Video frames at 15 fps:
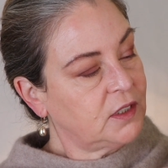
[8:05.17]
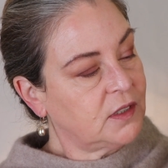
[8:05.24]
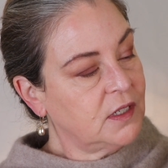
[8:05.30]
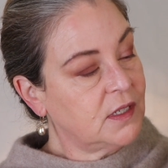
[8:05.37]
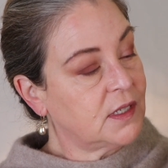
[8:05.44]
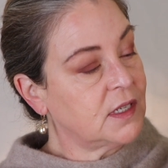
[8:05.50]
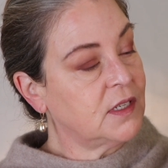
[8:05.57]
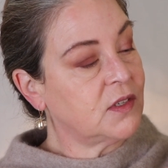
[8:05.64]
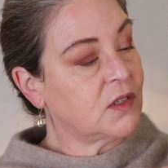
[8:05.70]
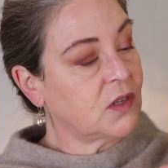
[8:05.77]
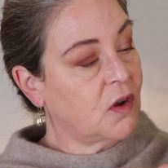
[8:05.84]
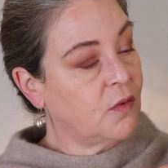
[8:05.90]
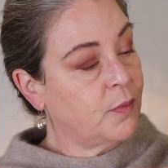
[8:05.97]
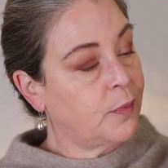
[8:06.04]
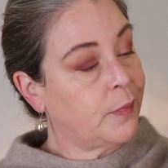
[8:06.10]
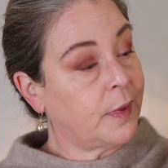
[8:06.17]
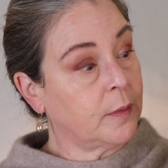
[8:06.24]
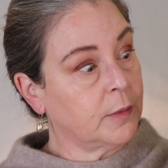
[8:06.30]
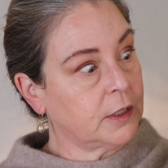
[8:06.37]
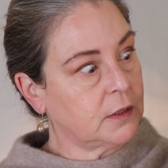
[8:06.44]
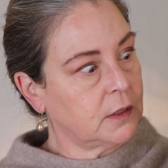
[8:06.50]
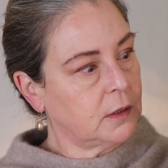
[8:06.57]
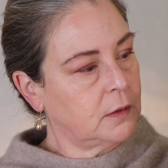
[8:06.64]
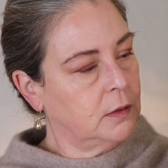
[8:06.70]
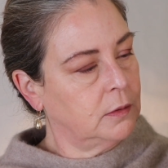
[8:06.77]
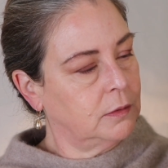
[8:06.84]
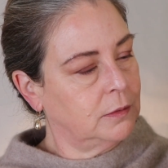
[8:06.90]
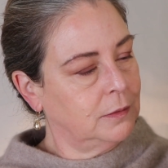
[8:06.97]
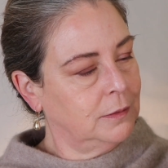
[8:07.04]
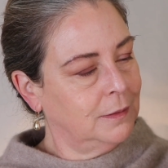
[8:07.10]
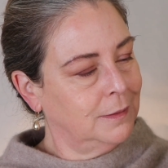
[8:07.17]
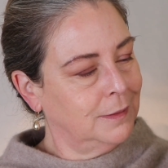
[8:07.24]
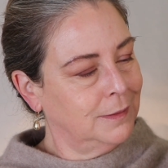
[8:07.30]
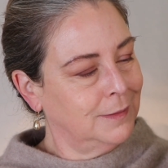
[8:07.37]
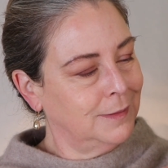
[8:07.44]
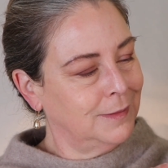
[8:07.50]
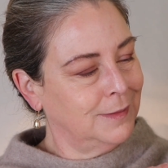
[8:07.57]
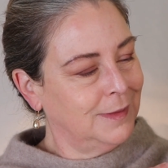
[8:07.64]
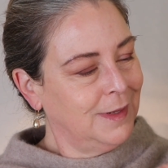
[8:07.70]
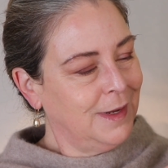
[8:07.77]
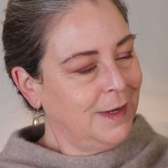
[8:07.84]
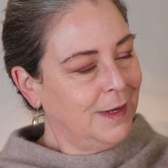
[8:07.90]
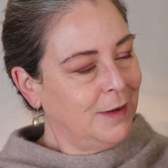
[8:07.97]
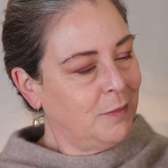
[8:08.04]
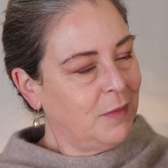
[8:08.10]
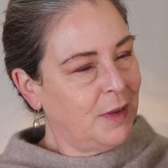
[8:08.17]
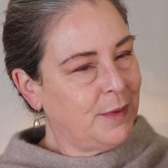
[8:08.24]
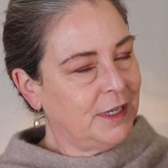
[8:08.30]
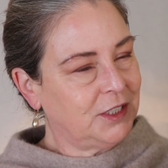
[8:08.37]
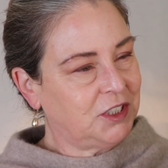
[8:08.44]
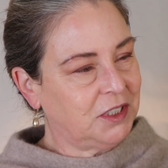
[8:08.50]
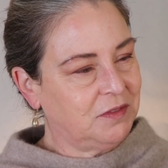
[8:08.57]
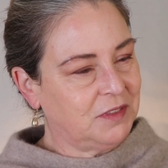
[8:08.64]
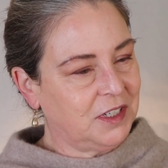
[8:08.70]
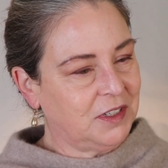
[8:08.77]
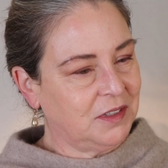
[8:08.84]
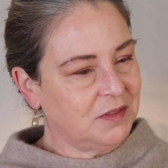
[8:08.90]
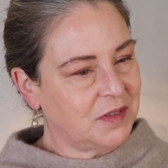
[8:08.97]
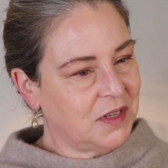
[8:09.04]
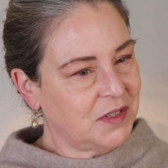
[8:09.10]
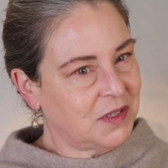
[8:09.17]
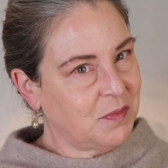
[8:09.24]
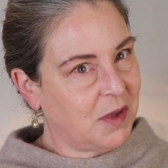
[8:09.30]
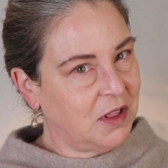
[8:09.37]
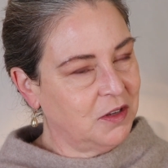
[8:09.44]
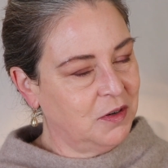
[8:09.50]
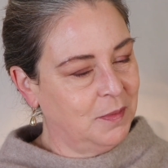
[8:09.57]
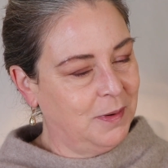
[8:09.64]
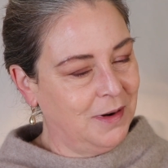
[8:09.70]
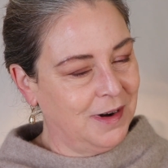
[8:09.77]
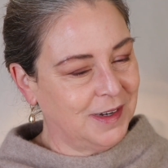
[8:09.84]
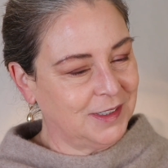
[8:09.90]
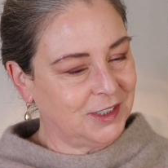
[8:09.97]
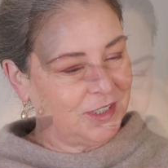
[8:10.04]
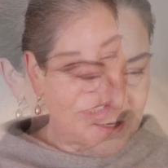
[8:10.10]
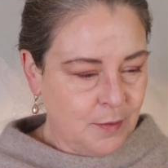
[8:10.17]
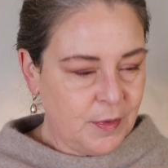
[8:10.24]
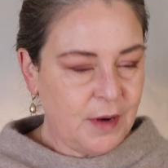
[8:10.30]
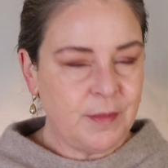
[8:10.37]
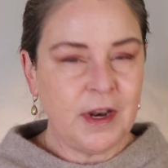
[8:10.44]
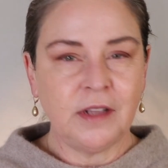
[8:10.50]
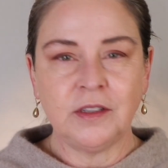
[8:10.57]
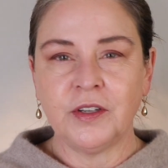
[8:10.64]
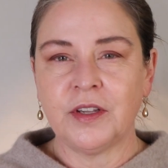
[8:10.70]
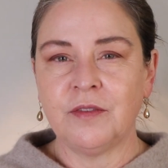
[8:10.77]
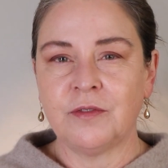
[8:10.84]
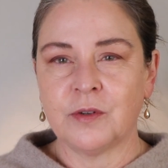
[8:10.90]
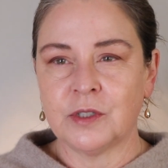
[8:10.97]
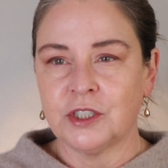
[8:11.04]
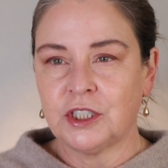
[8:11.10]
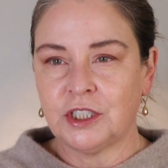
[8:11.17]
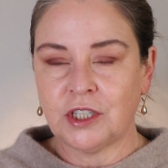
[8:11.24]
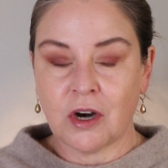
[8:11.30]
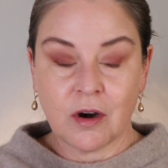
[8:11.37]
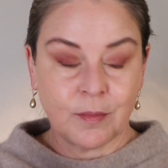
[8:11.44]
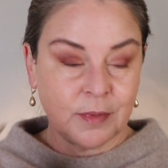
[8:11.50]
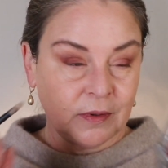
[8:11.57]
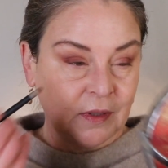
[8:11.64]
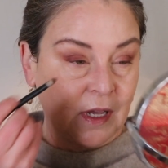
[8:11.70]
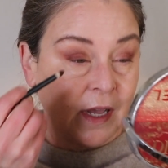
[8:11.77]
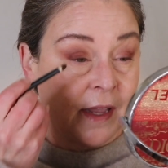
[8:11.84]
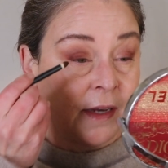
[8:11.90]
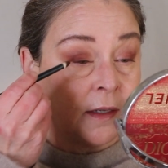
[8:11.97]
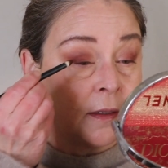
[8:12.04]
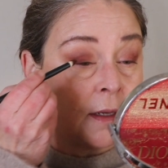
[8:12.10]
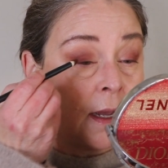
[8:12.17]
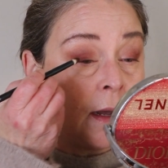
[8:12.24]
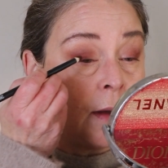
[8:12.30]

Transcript: This is so pigmented. Maybe I should have done a smaller brush. But I'm not looking for a sharp line.